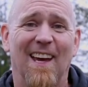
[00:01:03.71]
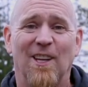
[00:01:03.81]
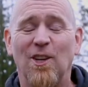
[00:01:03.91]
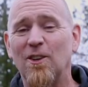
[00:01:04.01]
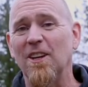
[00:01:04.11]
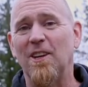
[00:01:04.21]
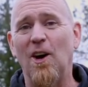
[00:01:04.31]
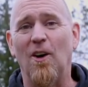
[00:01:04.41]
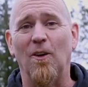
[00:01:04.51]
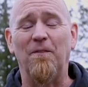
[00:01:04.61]
You can
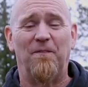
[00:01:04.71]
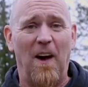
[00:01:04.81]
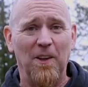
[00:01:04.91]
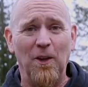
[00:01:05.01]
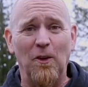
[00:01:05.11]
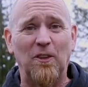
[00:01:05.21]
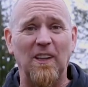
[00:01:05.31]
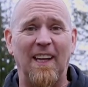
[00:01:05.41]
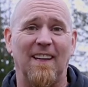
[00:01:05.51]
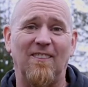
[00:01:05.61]
go follow those
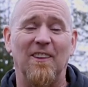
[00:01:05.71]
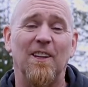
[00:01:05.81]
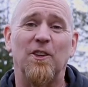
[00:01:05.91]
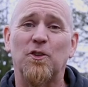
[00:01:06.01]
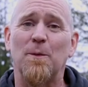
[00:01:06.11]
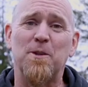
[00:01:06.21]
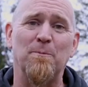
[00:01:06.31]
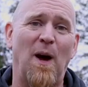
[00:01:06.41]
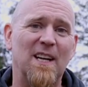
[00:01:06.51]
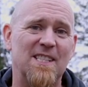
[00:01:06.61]
links in the description
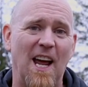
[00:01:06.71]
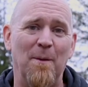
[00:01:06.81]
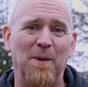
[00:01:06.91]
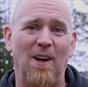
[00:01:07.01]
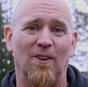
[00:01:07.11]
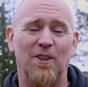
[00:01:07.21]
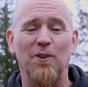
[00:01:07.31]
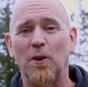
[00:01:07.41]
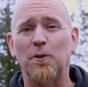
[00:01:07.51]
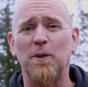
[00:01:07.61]
box down below to
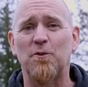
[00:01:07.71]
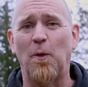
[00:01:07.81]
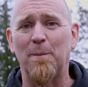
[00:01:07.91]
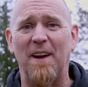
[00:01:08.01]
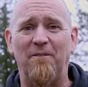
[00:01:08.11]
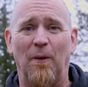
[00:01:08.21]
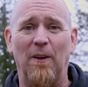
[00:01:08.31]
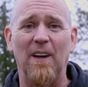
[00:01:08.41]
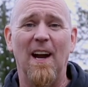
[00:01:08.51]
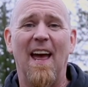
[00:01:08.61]
Northridge
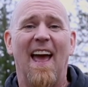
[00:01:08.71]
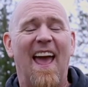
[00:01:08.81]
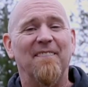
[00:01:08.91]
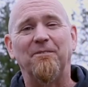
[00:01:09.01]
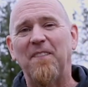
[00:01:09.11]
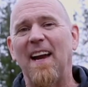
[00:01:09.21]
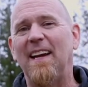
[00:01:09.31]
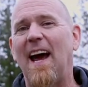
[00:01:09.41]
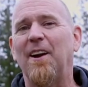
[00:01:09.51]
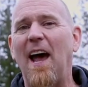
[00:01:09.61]
4x4 and
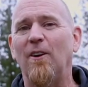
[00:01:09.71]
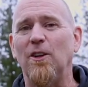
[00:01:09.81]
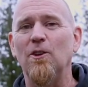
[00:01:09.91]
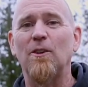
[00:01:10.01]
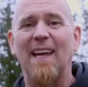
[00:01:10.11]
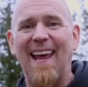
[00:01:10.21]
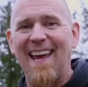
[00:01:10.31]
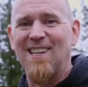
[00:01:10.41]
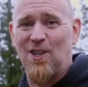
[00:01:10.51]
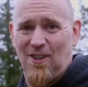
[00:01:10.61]
find out how you can
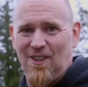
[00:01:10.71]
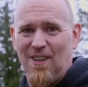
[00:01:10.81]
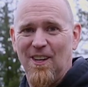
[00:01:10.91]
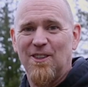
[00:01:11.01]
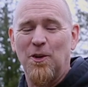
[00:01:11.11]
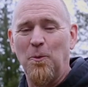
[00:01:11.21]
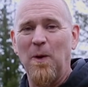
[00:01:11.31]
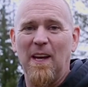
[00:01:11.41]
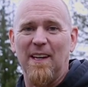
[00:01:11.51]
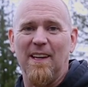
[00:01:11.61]
enter to
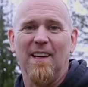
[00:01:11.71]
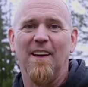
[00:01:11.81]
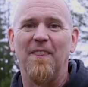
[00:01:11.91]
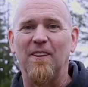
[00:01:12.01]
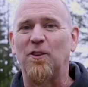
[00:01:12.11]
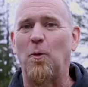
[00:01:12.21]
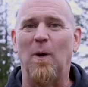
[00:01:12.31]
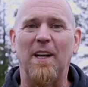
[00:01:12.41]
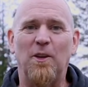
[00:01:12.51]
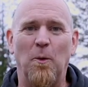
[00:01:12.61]
win this
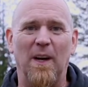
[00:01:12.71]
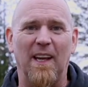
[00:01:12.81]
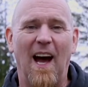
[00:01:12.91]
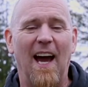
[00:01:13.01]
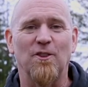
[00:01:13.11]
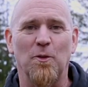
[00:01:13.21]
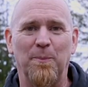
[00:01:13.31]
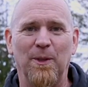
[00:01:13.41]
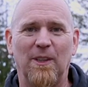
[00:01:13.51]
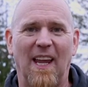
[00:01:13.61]
2020 Hydro
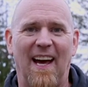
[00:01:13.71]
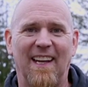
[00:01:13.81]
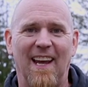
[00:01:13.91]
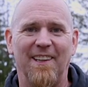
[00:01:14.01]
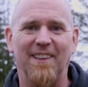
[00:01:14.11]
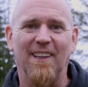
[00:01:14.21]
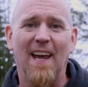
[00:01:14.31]
Blue Gladiator.